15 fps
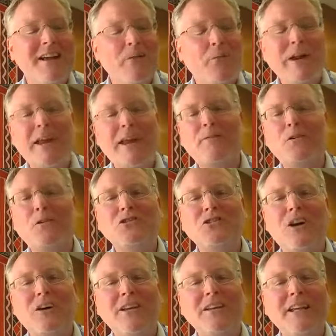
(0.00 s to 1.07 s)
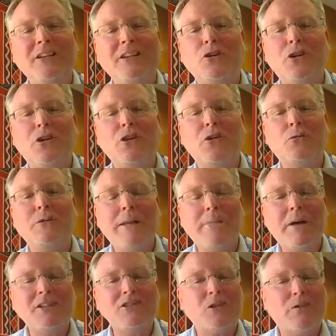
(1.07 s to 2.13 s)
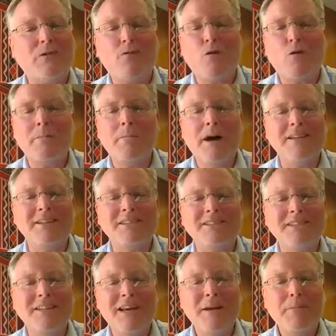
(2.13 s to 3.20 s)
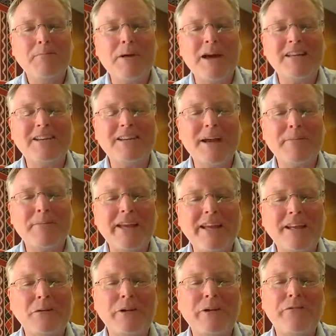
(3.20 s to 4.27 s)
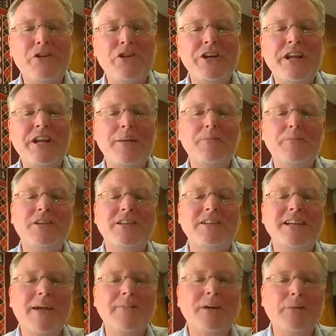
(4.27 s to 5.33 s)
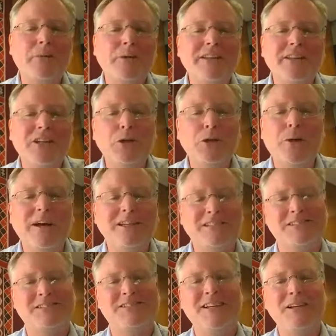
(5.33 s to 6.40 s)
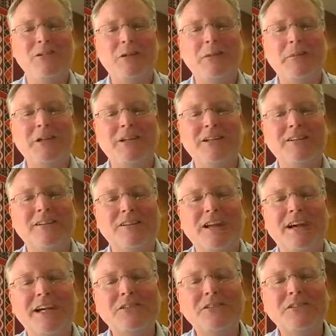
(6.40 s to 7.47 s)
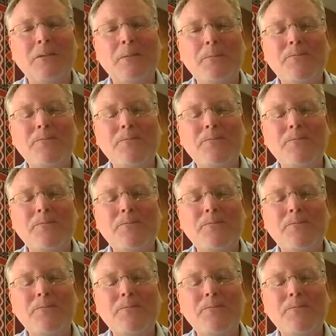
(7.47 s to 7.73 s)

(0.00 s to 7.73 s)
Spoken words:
When I first started, it took 3 months or 4 months by the time they hit a refugee camp to the time they were in the US rebuilding their lives.